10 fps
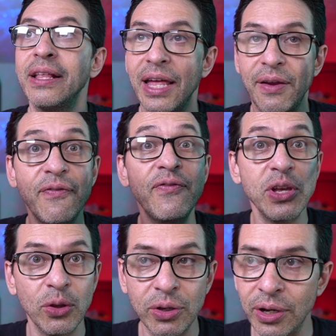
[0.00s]
like
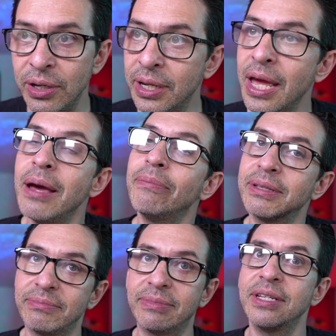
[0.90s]
feel good.
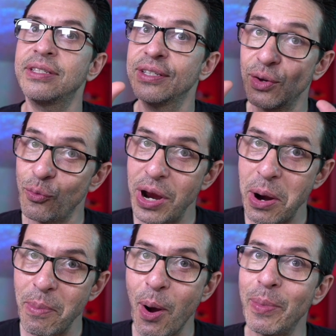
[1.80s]
But this is a rare
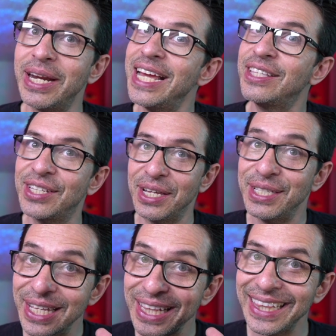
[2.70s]
moment. It
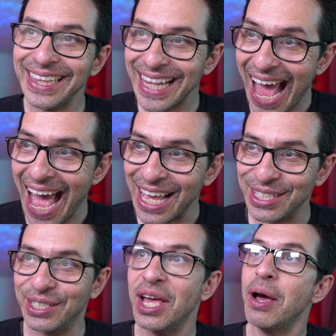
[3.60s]
doesn't
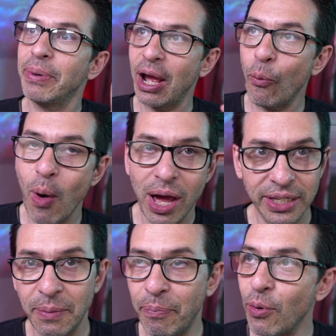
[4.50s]
last. But I
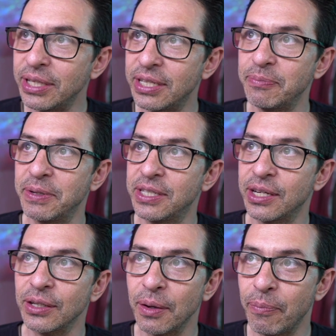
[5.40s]
wanted to point this
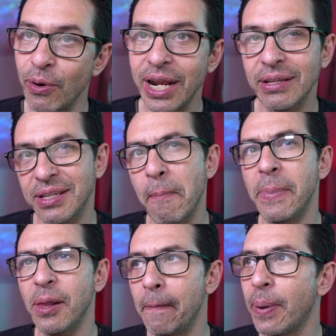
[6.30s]
particular point out. It's a
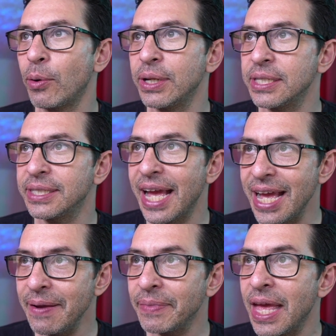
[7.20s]
little bonus
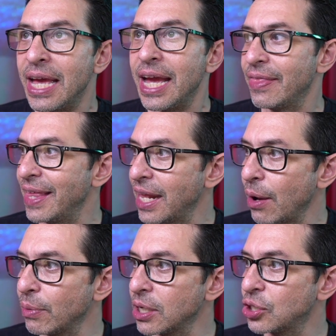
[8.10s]
day. And then
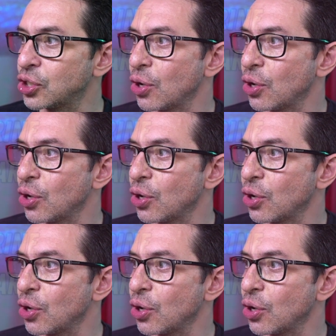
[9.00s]
I'm going to show